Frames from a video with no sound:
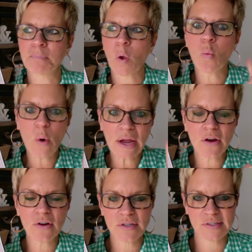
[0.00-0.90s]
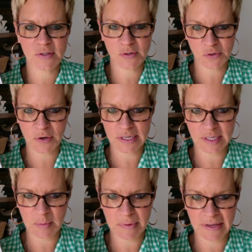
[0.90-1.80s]
where does the story
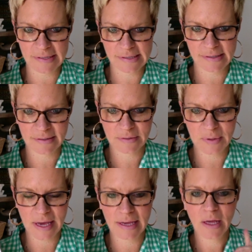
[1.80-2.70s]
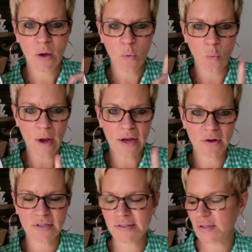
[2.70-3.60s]
take place? Okay?
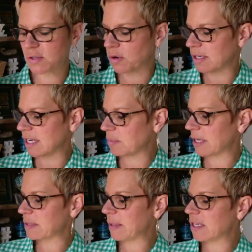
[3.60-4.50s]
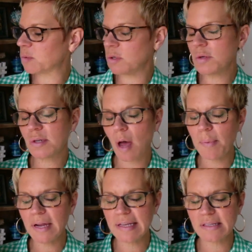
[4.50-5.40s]
Where does the story take place? Because when you stop
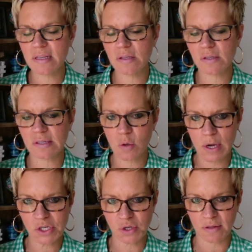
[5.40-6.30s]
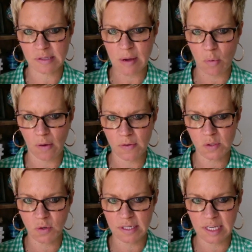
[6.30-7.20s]
and ask questions about where the
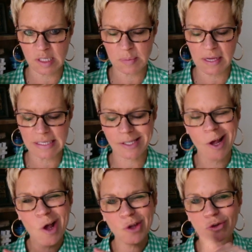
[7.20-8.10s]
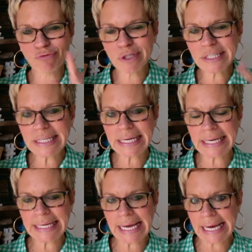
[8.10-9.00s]
story takes place, you're really
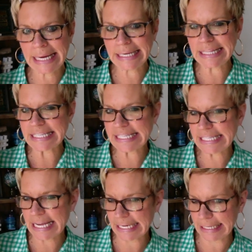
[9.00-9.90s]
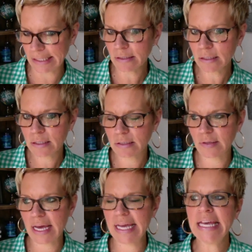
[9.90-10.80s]
getting at the setting,
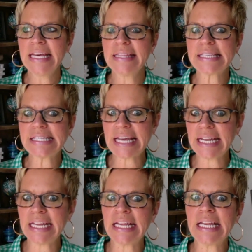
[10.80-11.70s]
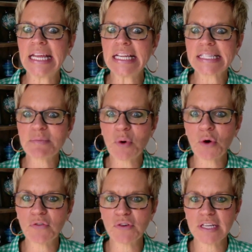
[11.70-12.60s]
okay? The setting, and it's
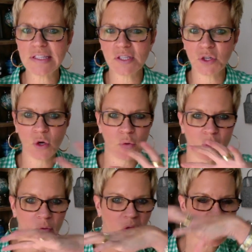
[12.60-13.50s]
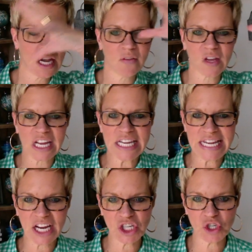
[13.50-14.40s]
important for kids to know the kind of the
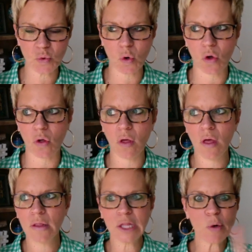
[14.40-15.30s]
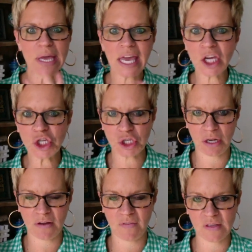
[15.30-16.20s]
contextual
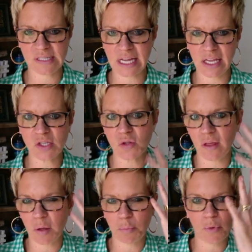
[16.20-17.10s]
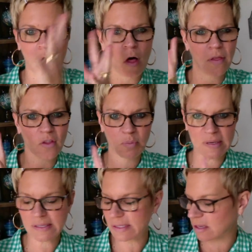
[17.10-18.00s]
location of the setting so all the other
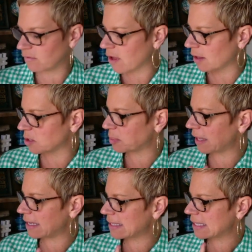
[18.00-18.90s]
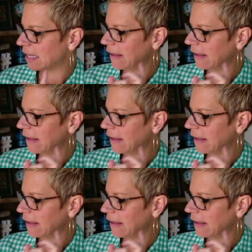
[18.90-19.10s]
pieces can fall into place.